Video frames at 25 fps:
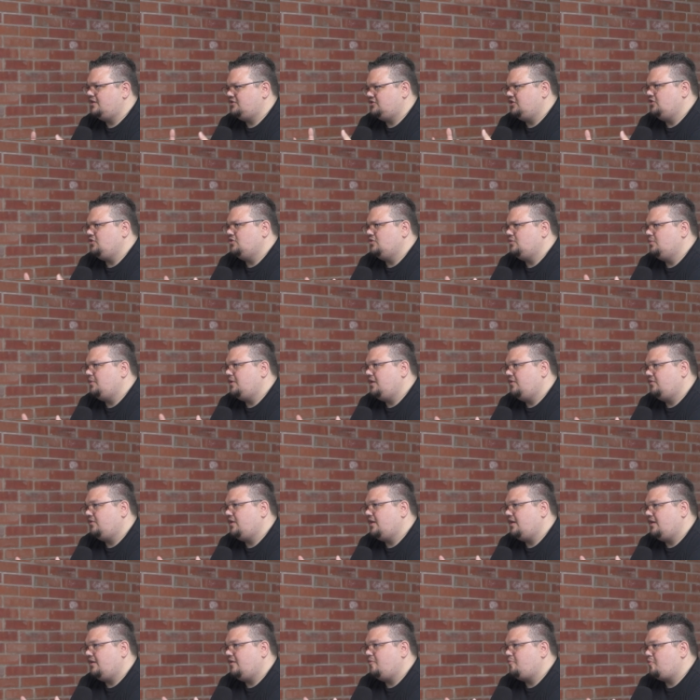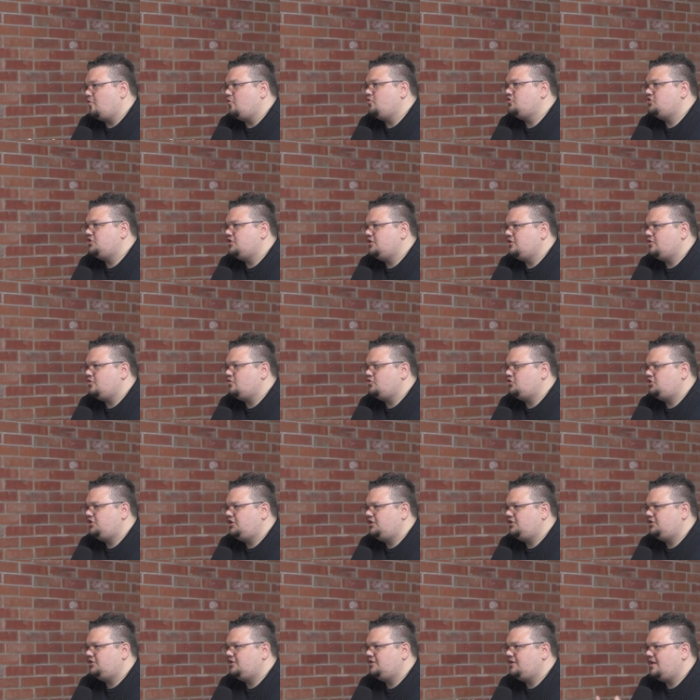is a good way of kind of approaching
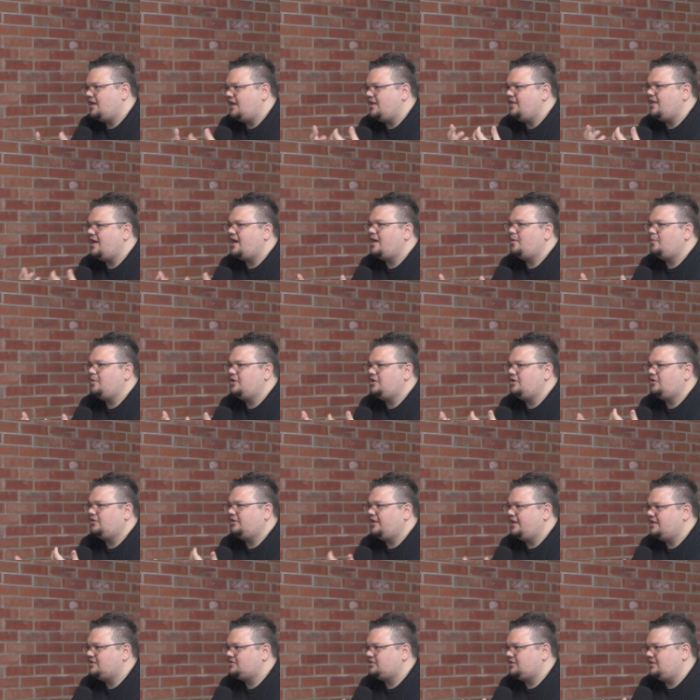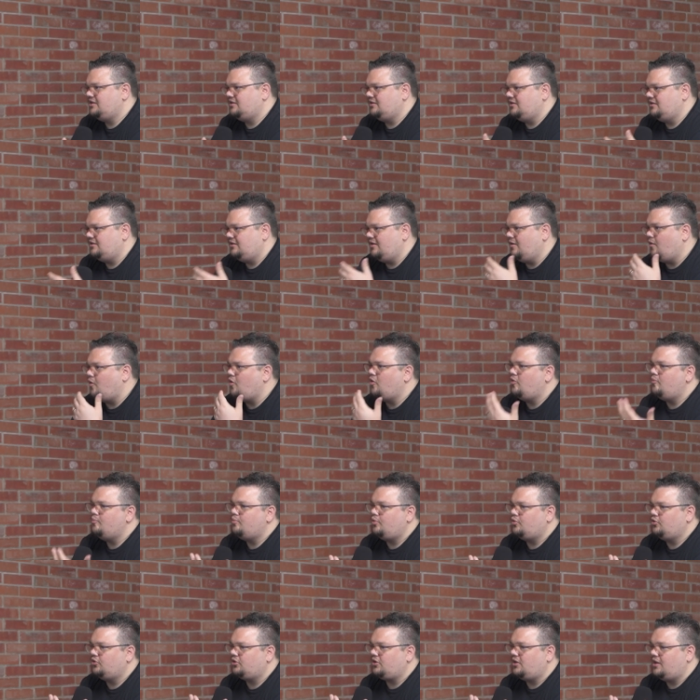negotiation, and that way you're less likely to
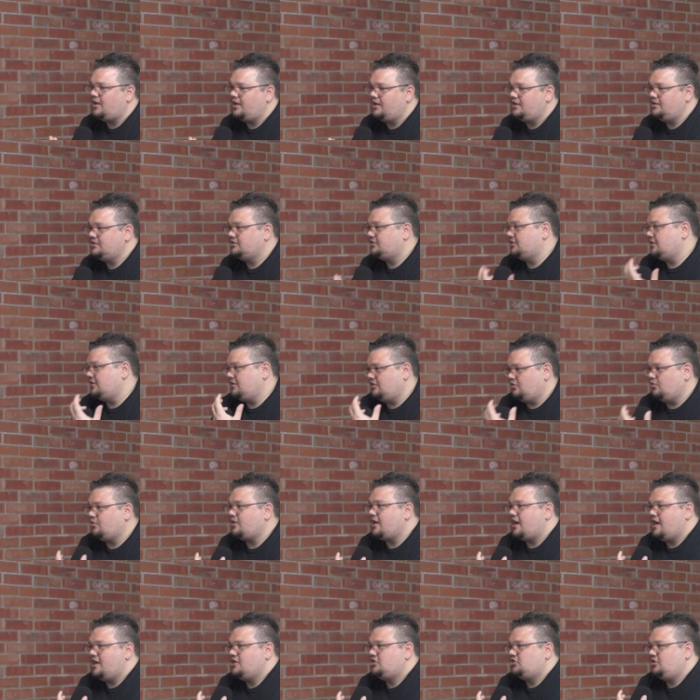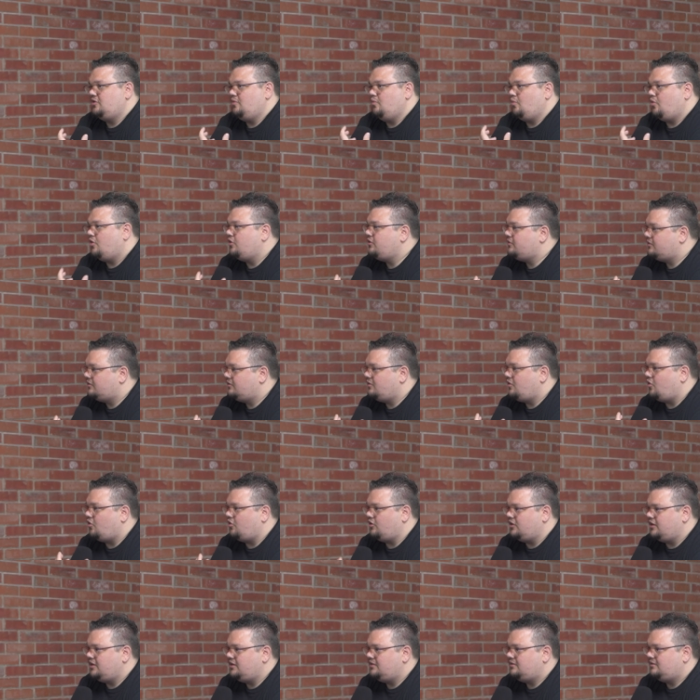onboard clients that you don't actually want
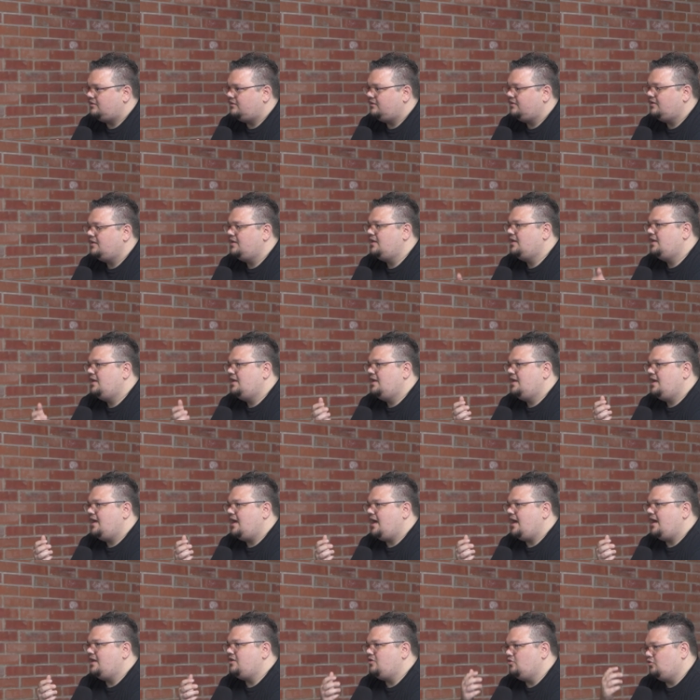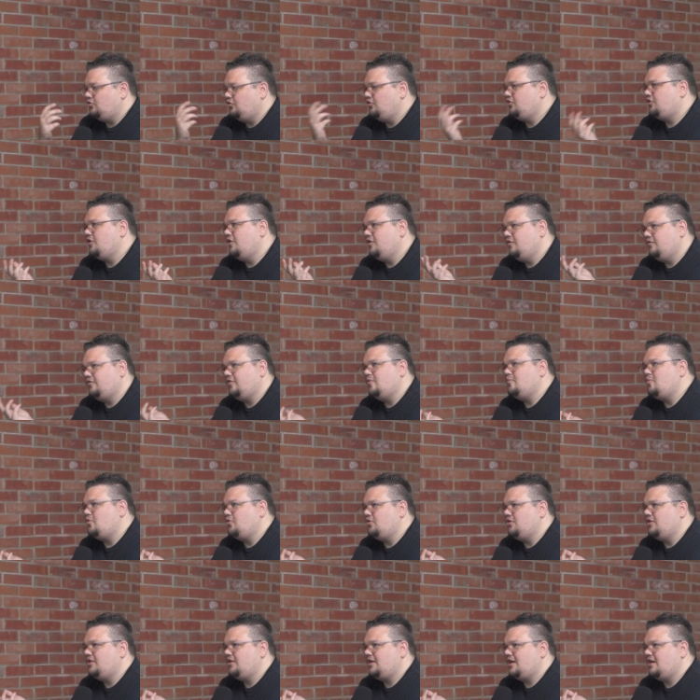or need, and you'll look out for
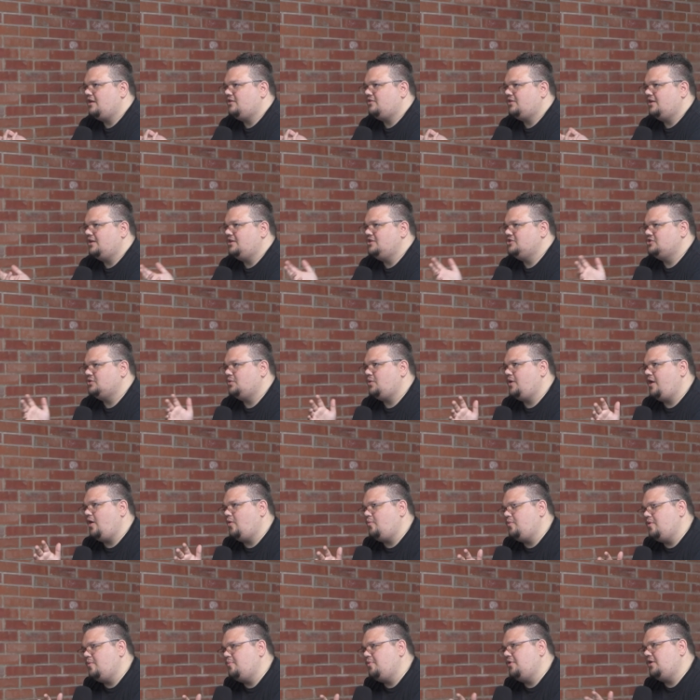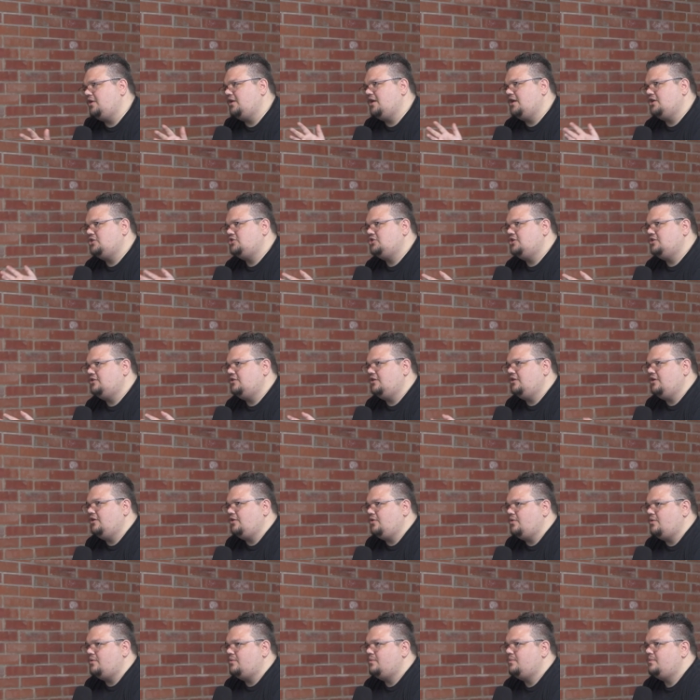more of the kind of things that will help you progress you to
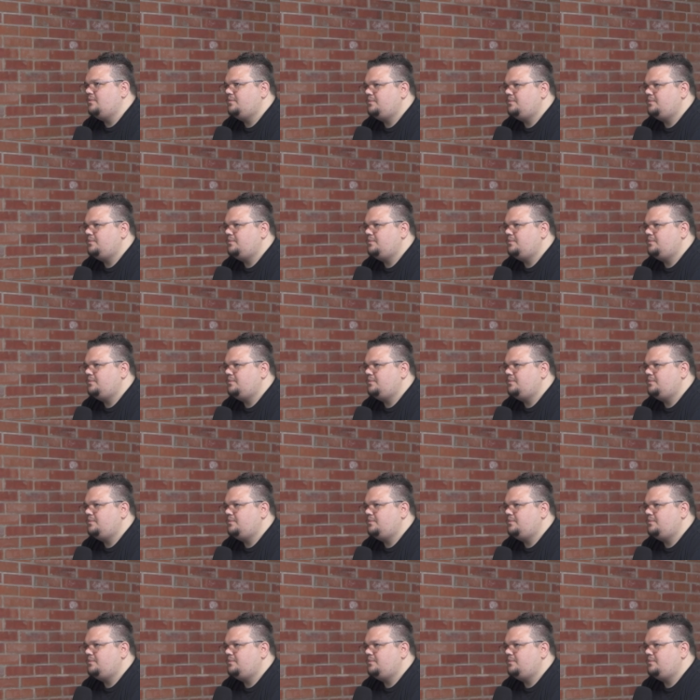your goal.